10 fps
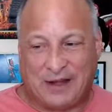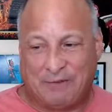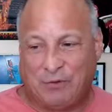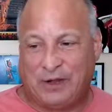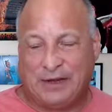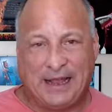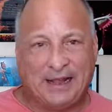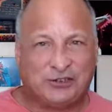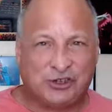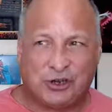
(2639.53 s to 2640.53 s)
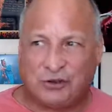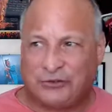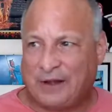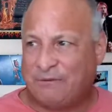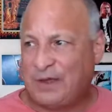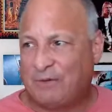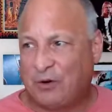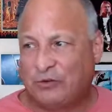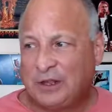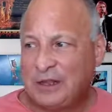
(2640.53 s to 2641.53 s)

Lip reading: I really didn't get any chills, any fevers.